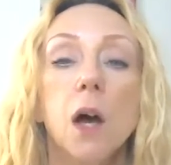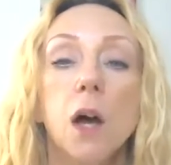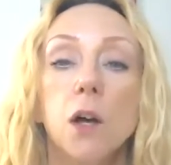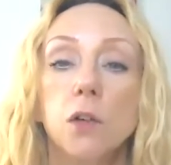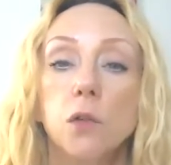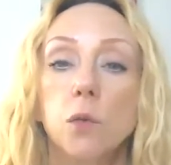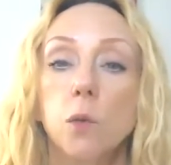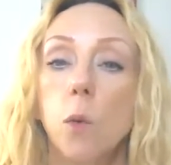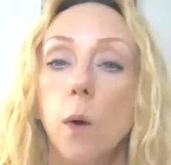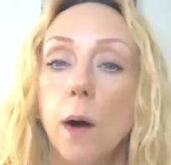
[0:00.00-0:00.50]

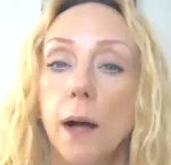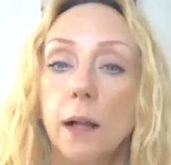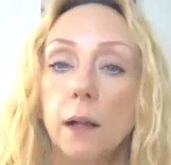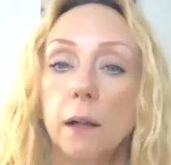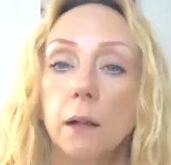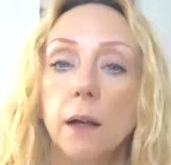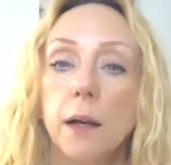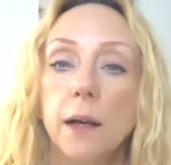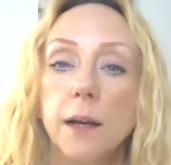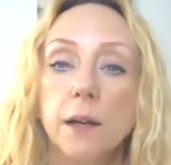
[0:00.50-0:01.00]
as
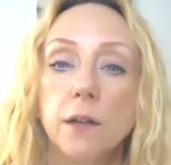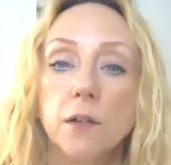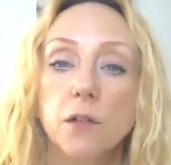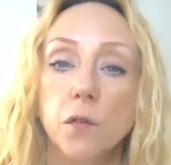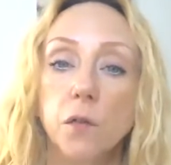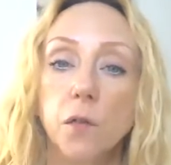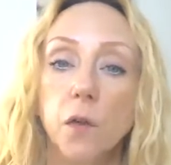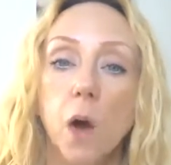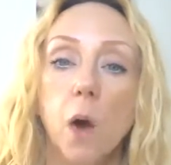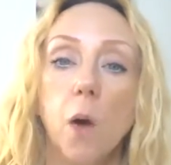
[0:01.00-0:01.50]
well and as
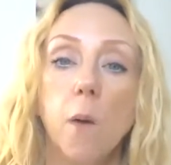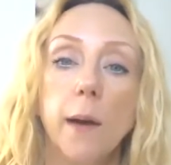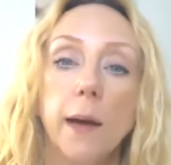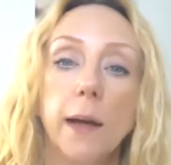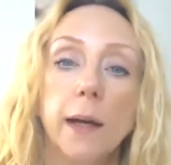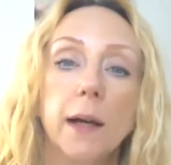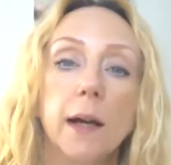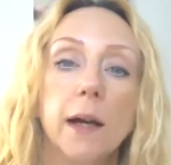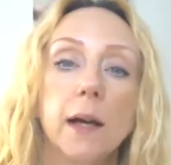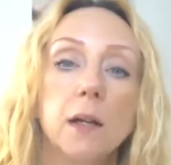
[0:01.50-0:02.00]

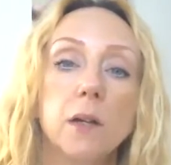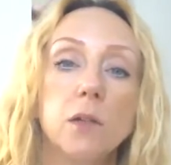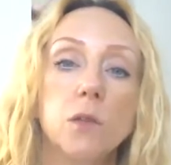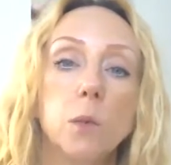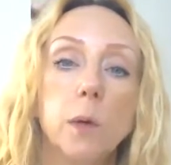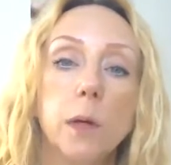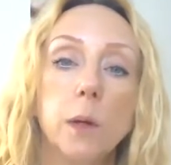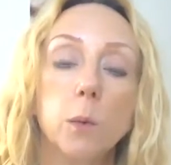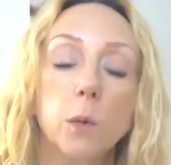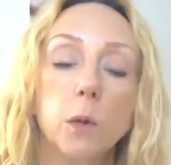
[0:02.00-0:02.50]
flowing as
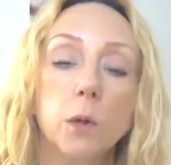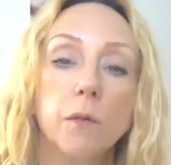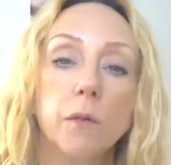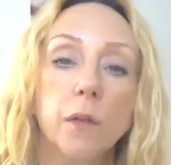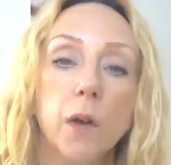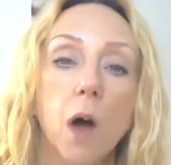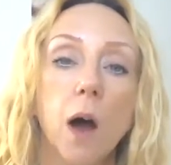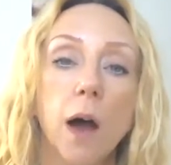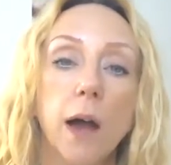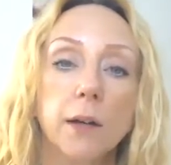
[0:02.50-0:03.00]
we would have
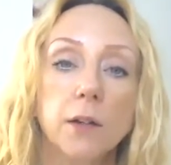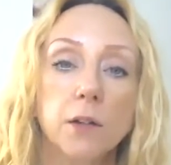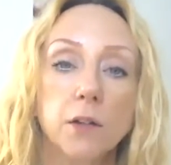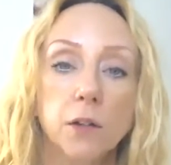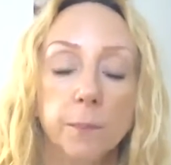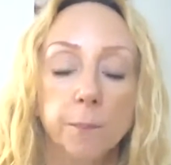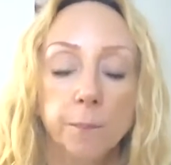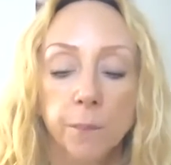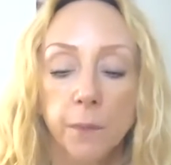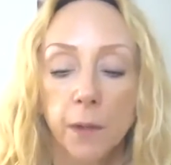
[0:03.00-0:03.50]
liked,